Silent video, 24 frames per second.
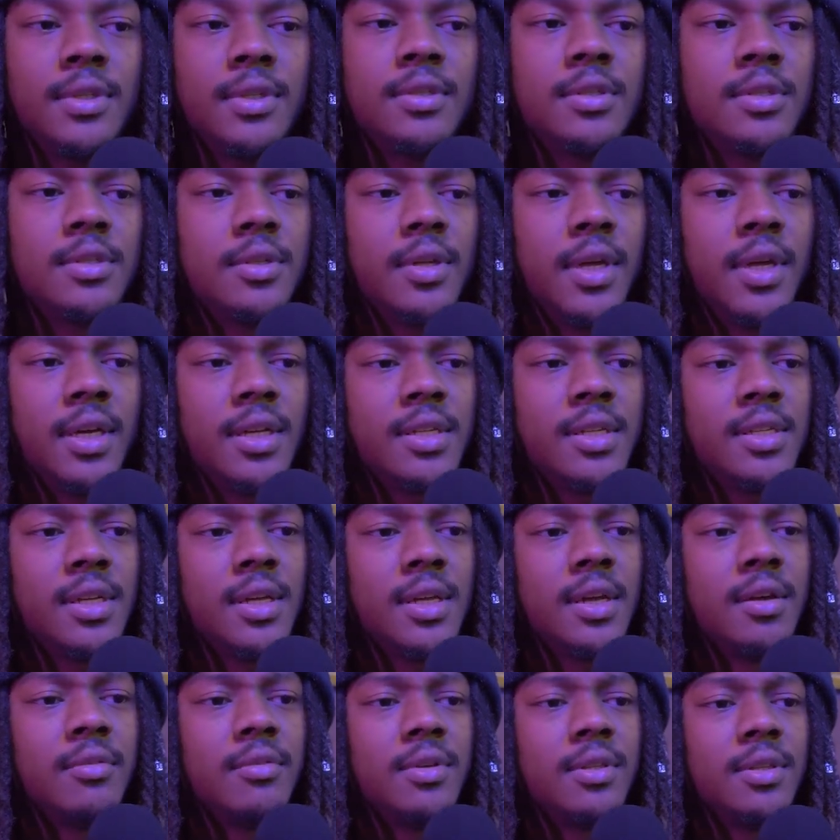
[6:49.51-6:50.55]
so, like I
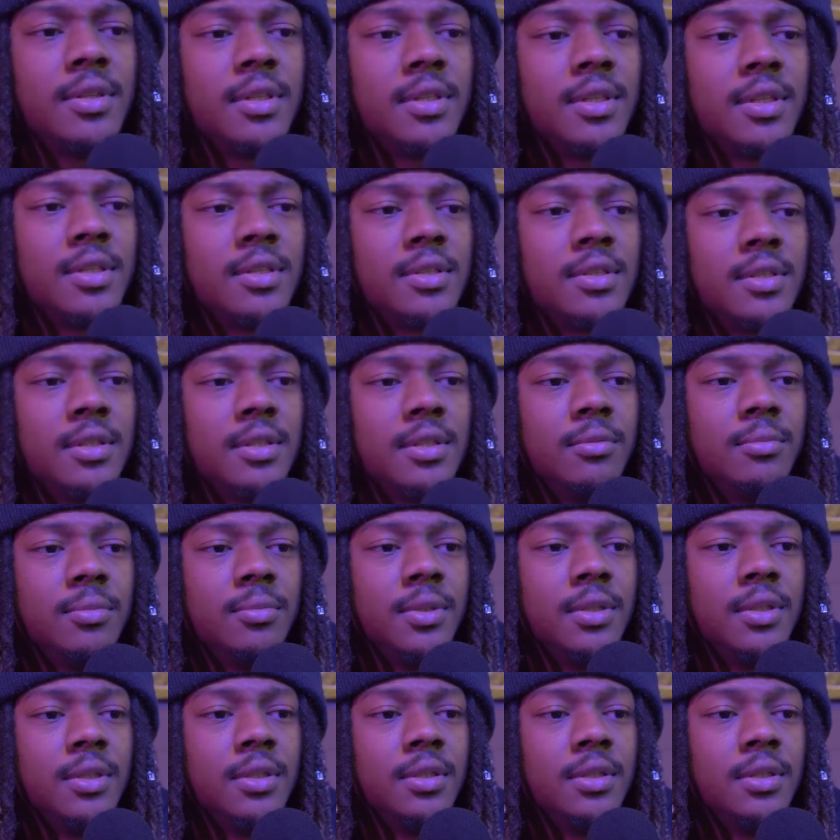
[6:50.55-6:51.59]
said, everything that's gonna
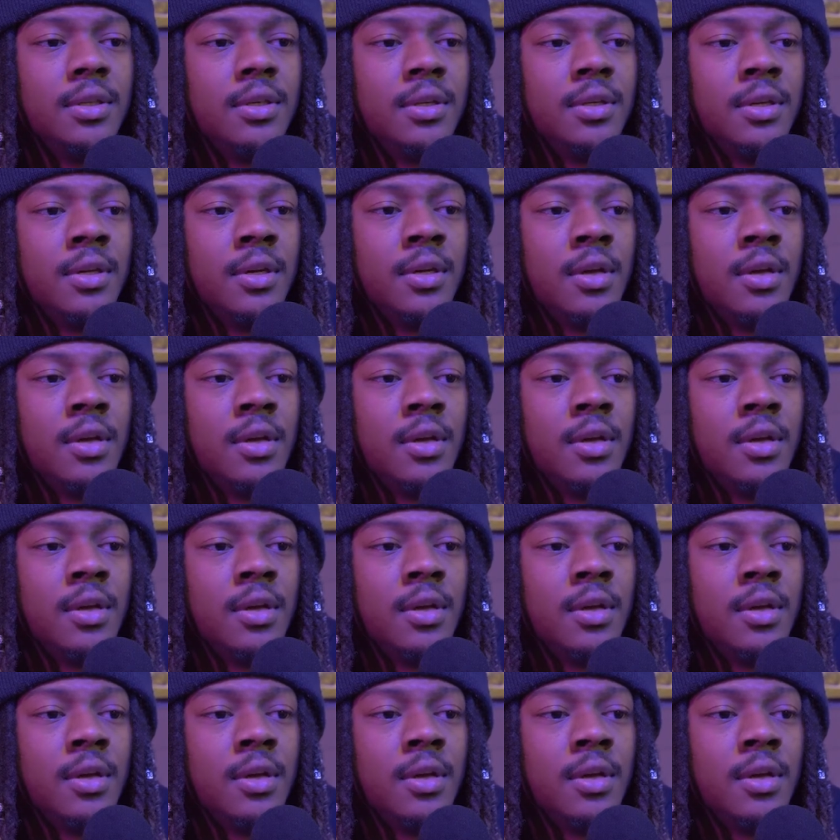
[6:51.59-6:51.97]
be